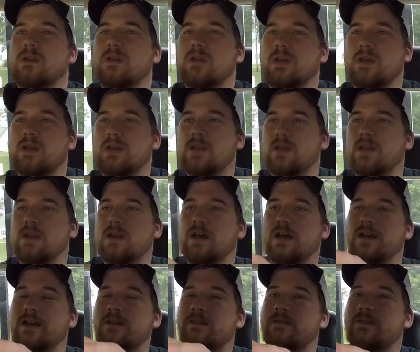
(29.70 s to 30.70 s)
and
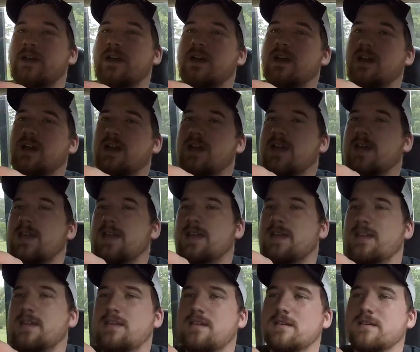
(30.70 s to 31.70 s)
I've got
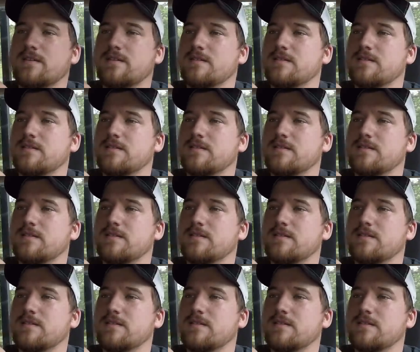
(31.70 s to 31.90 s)
hay